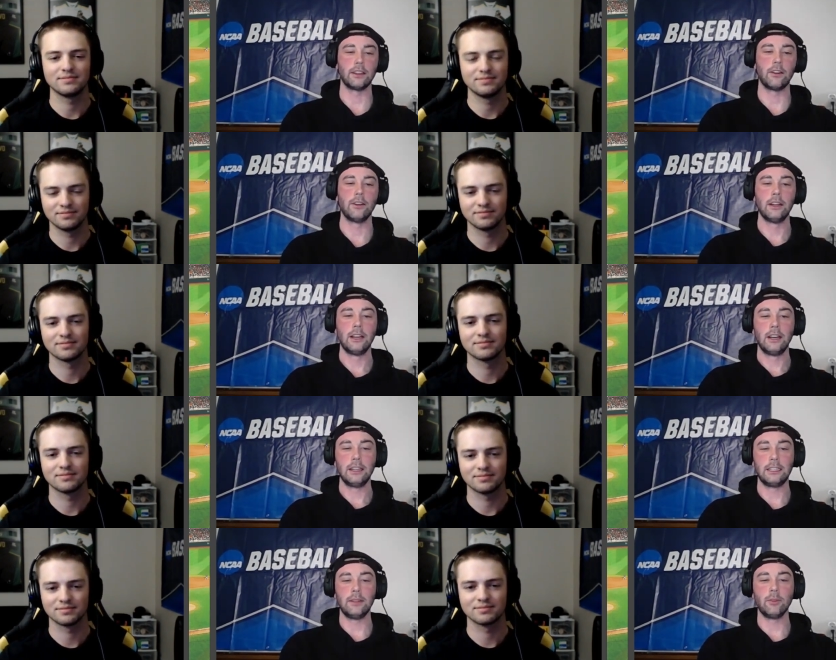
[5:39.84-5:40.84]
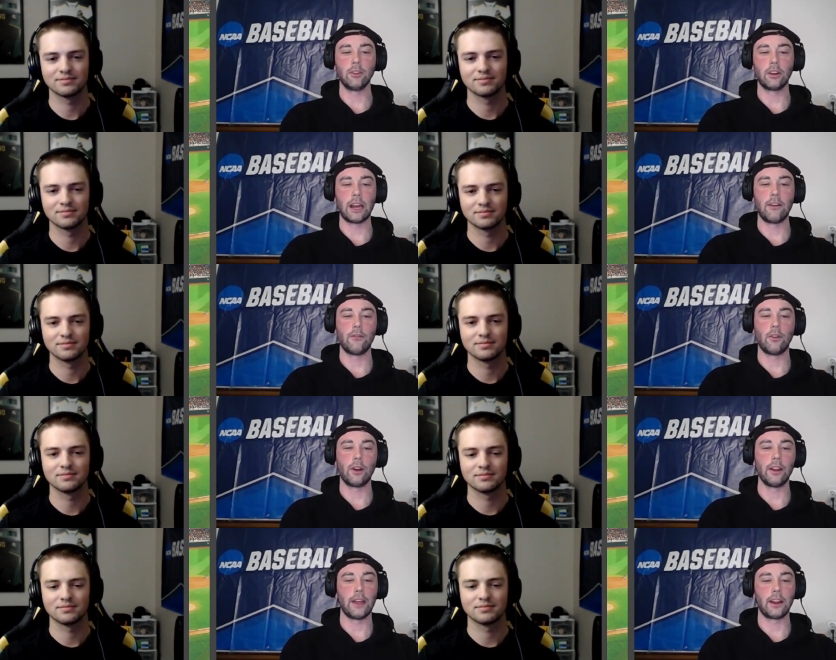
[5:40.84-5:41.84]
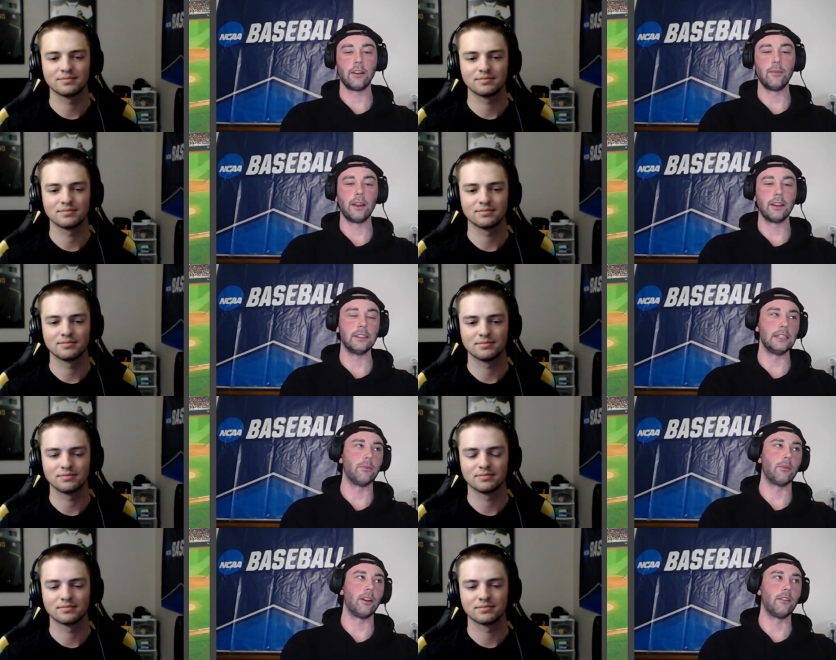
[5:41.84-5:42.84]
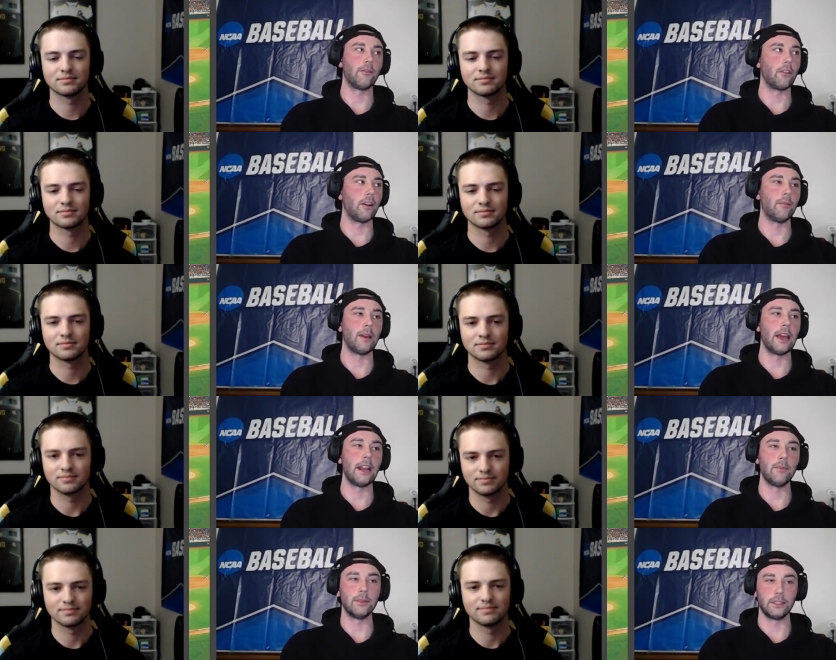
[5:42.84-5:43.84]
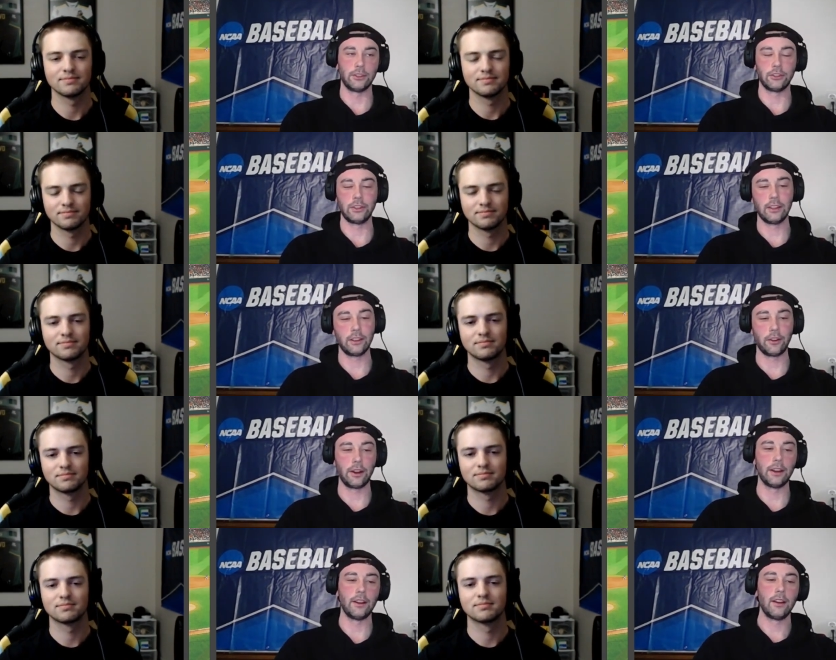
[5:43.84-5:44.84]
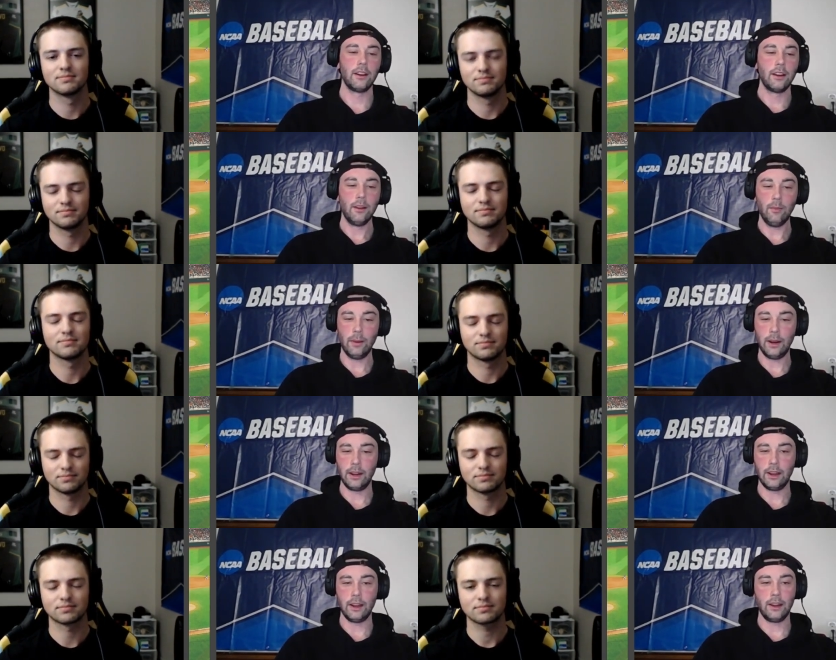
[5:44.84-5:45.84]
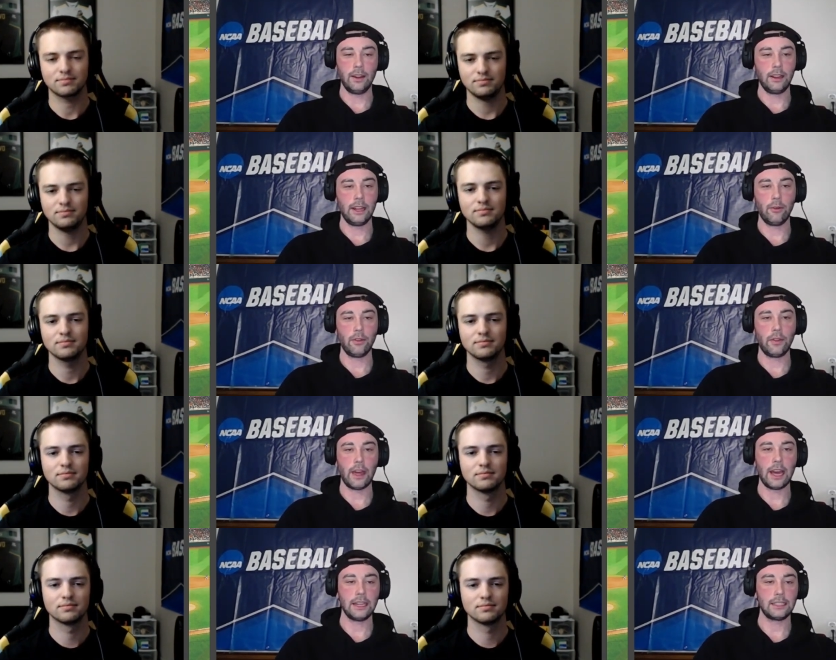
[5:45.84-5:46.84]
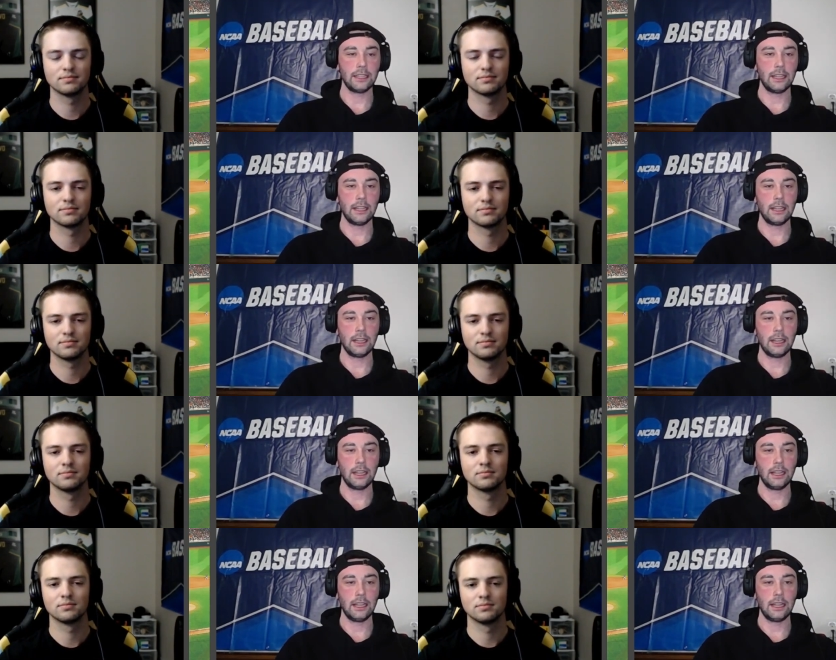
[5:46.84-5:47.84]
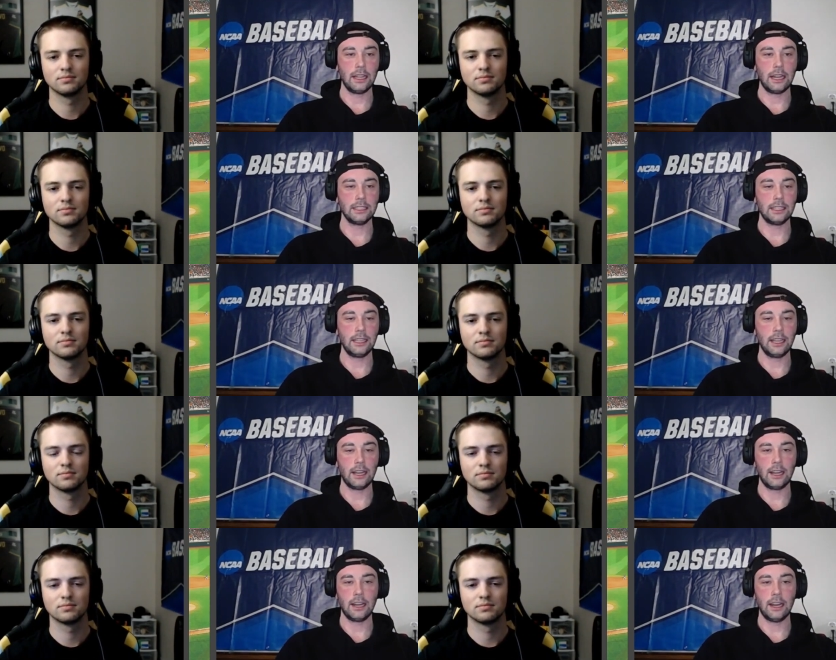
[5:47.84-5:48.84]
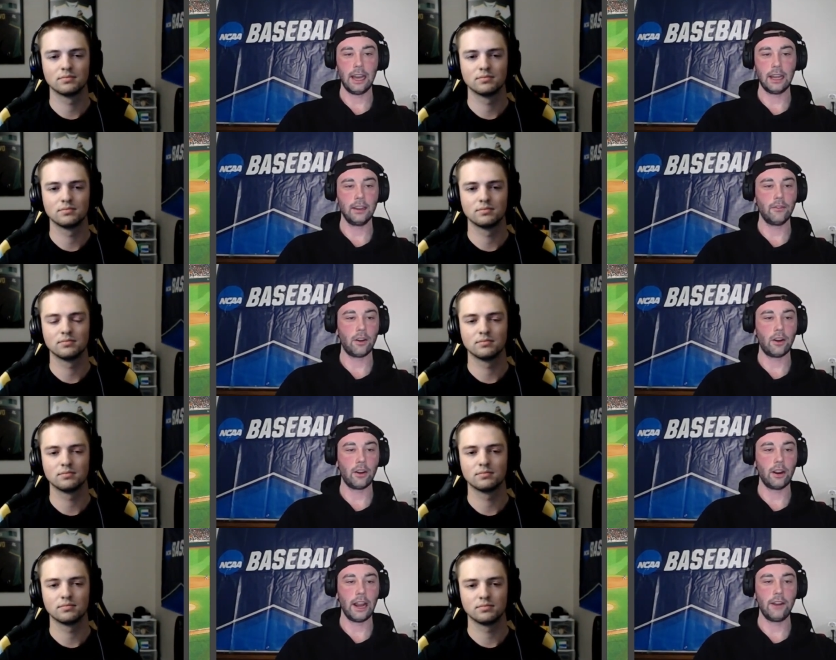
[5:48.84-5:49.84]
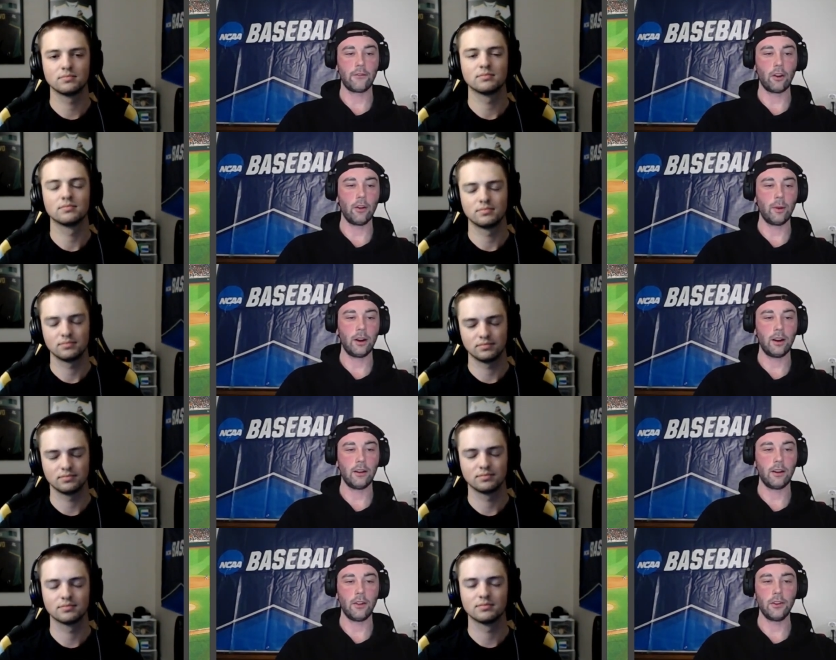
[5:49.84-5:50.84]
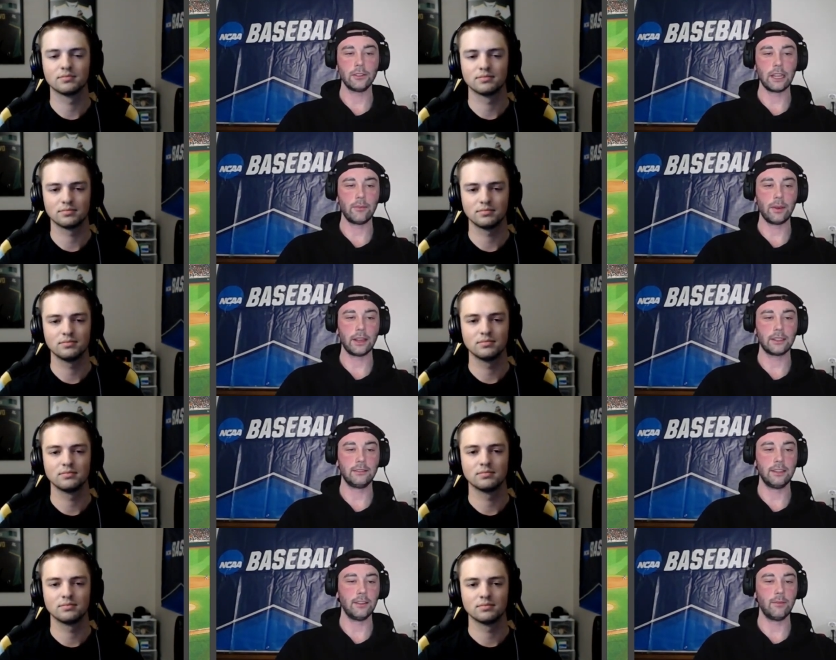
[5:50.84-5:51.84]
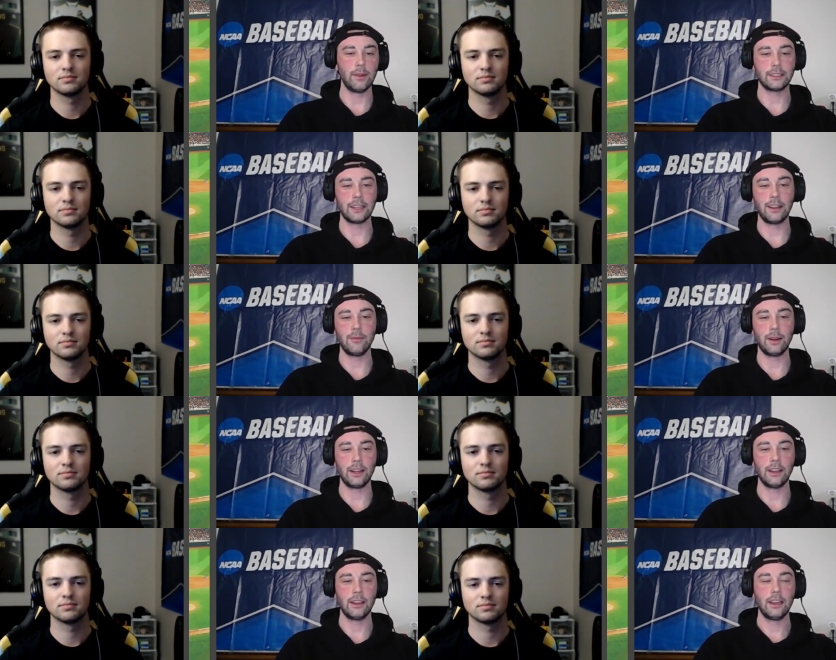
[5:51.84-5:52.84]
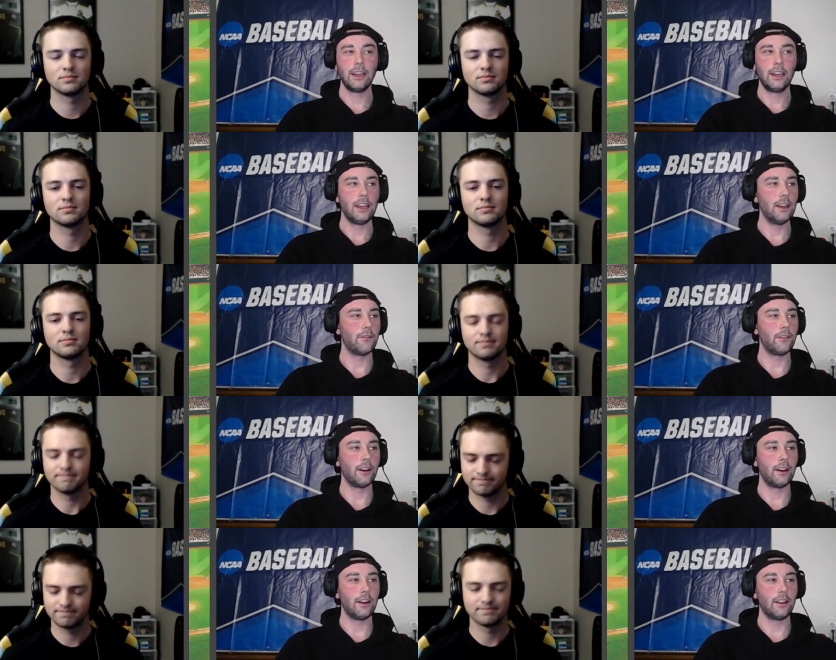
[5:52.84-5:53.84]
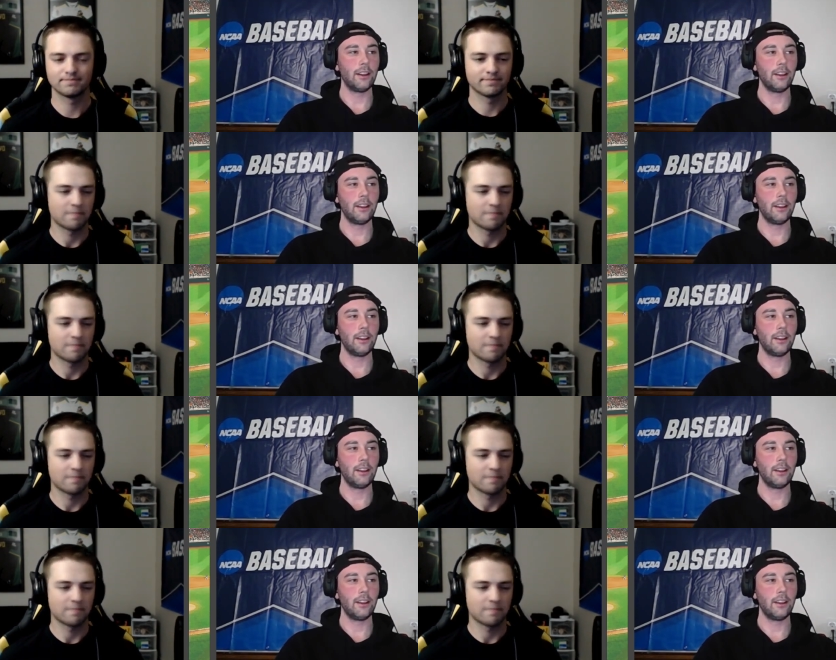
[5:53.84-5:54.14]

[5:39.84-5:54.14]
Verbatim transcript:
Speaker 1: So, a team to look out for that could make a deep run from any position that they're in. But uh, yeah, with that, that is the uh, end of our eight for Omaha. All those eight picks didn't miss anybody. If uh,